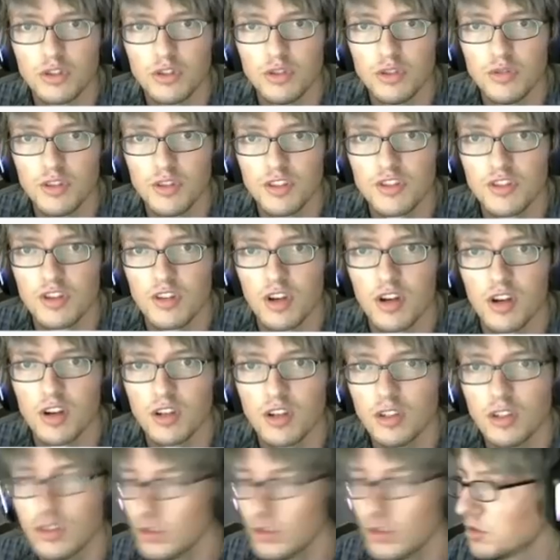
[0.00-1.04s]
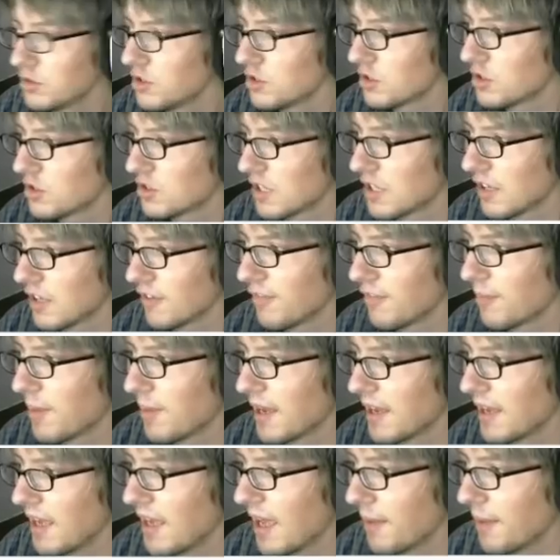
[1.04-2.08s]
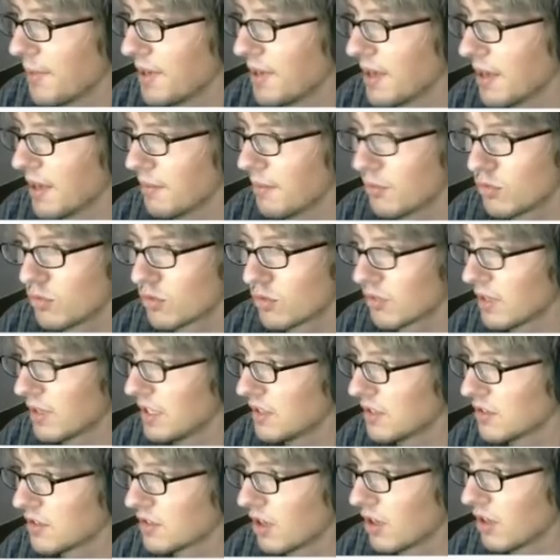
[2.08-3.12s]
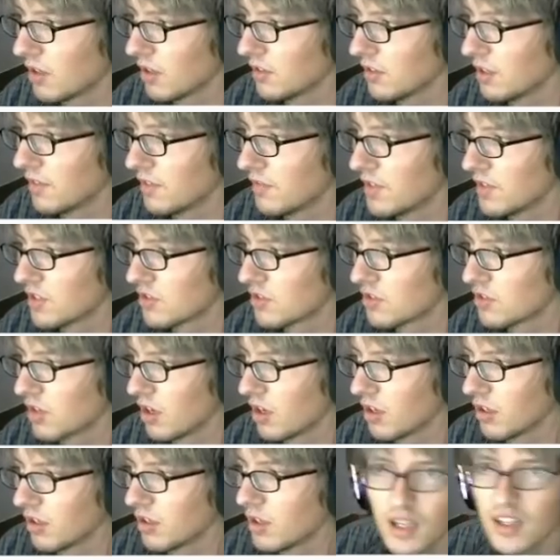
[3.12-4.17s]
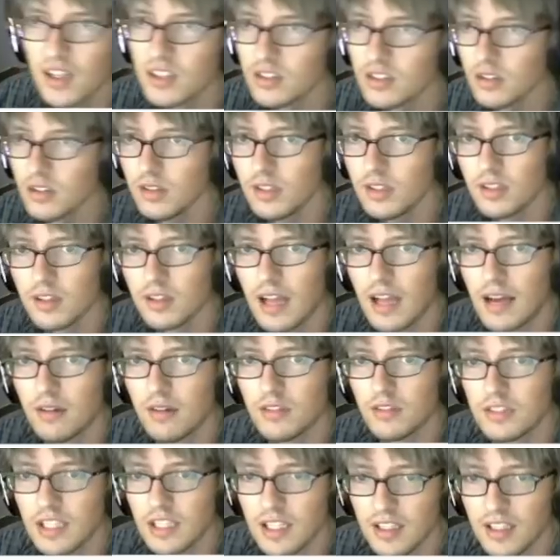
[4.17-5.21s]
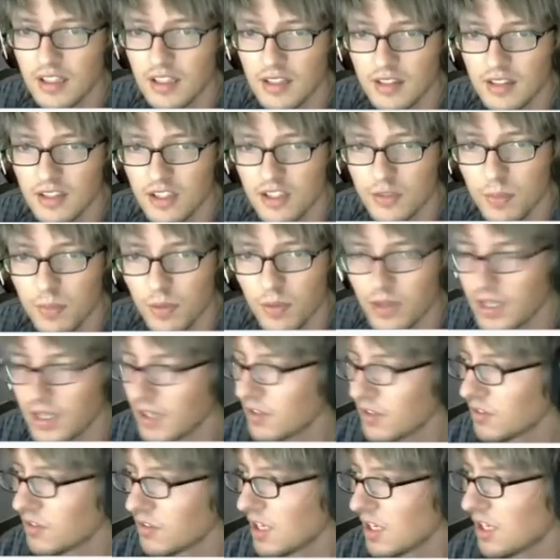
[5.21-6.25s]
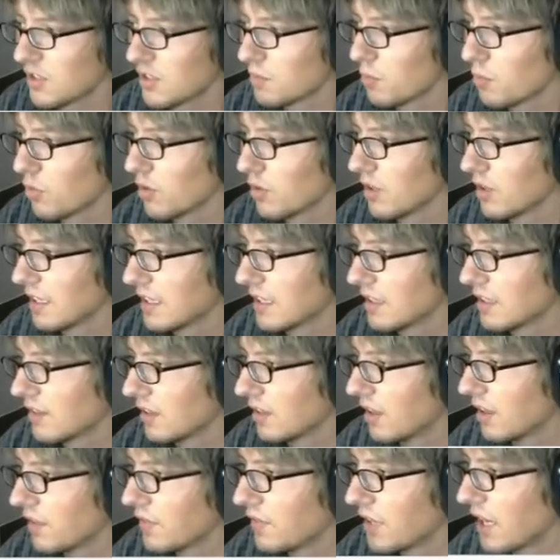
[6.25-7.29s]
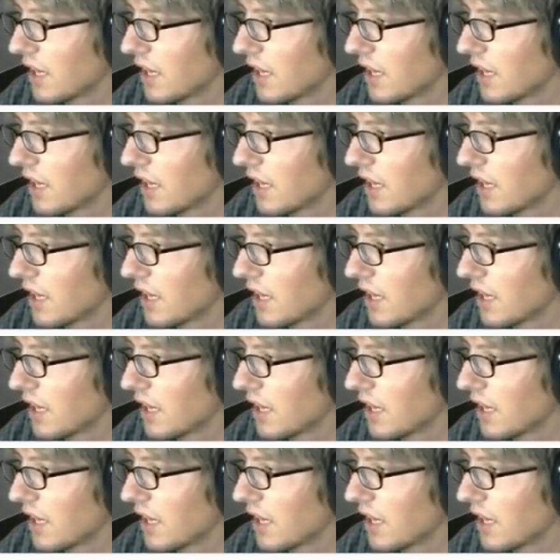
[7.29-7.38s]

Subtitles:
to the song Lose Yourself by Eminem. Great song. Love this song. It's a little outdated at this point. I'd say it's more like of an